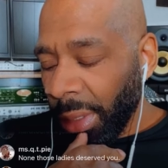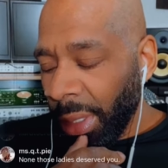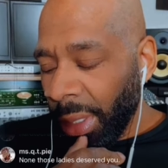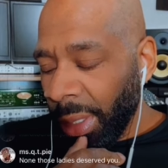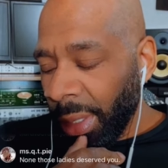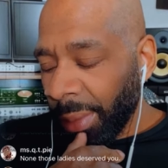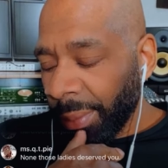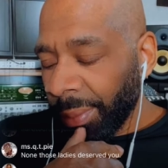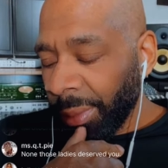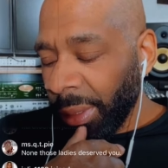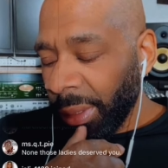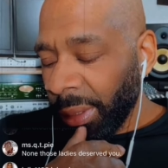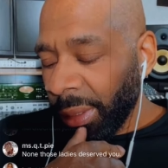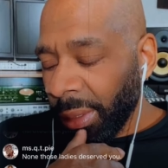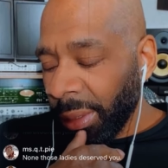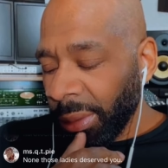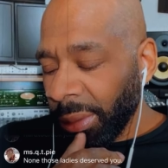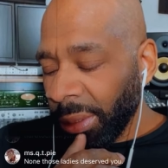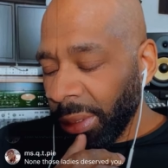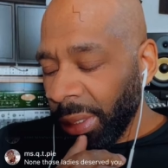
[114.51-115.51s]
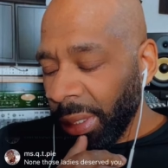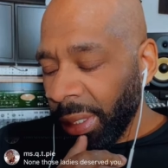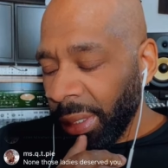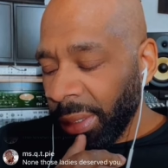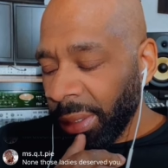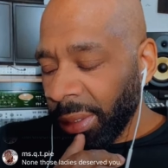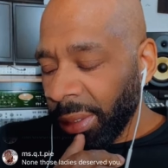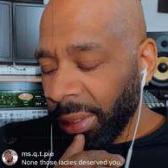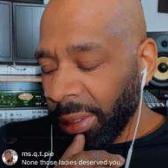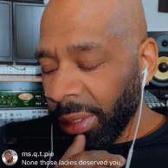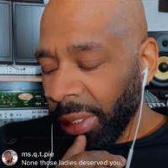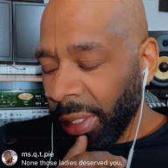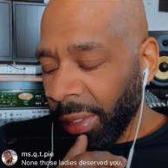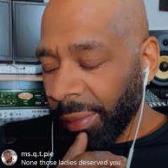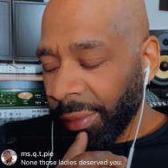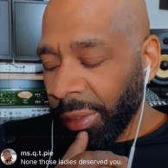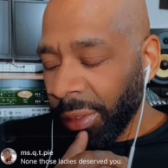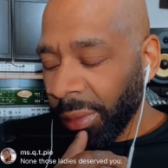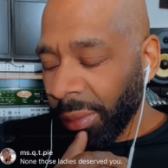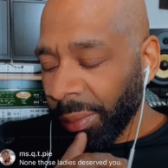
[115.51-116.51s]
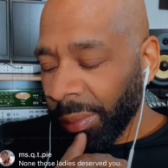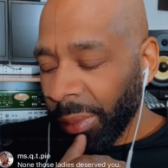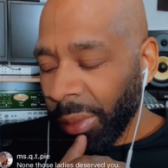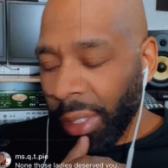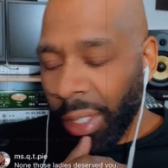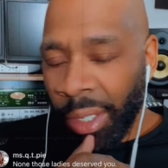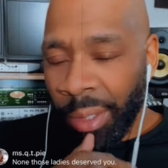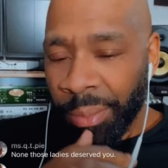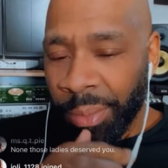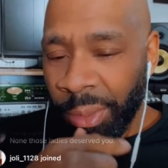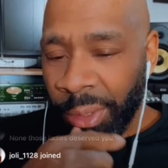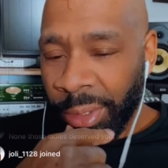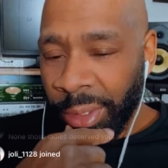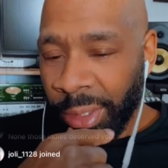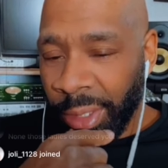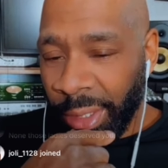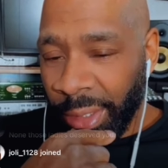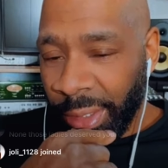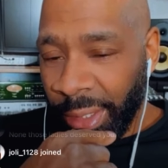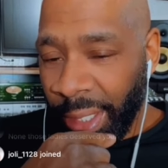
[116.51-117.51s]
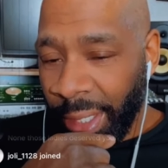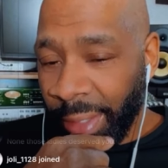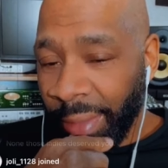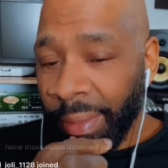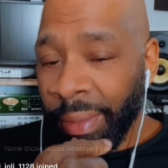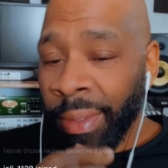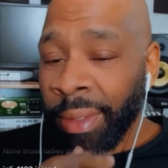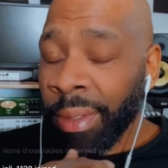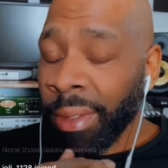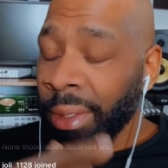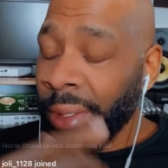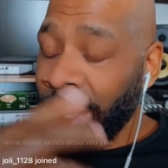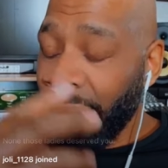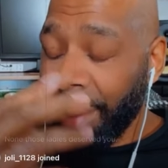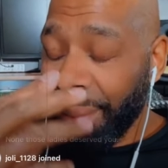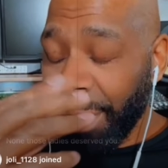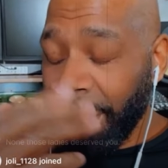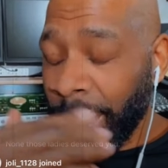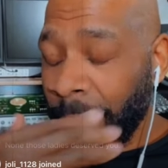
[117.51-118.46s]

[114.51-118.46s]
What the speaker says: None of those ladies deserved you. Oh, I appreciate that. I